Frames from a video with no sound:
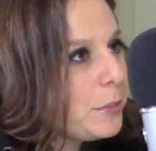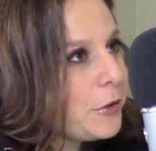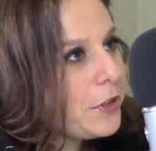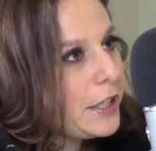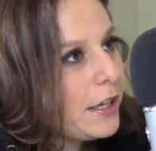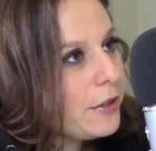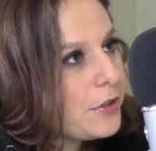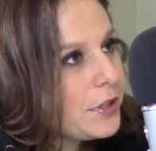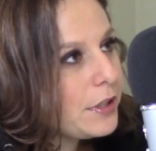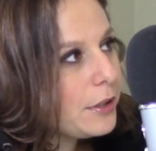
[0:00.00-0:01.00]
both
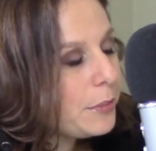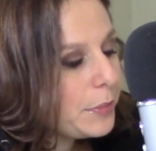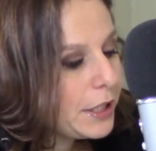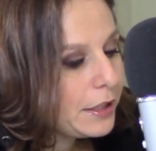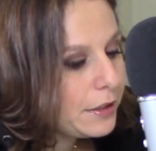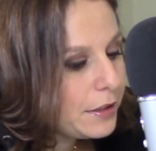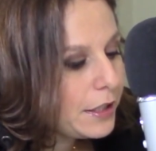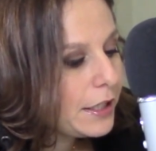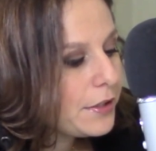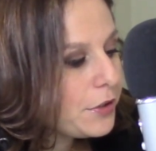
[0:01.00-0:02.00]
in-house, and
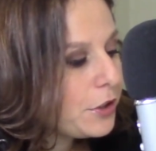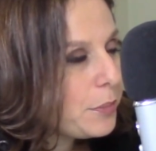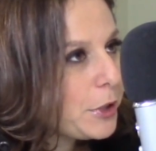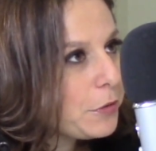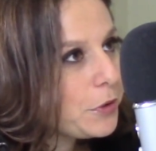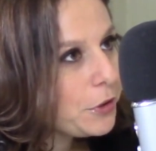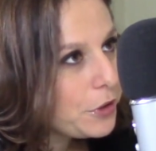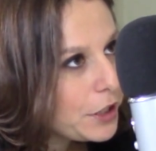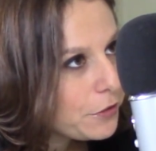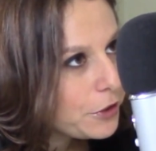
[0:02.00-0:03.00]
then I started my own
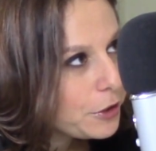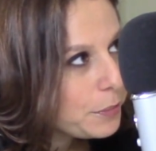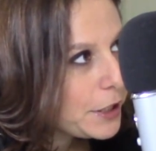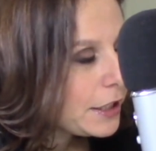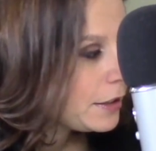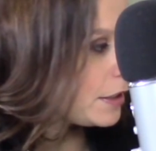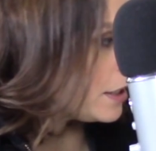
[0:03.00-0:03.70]
recruiting firm. And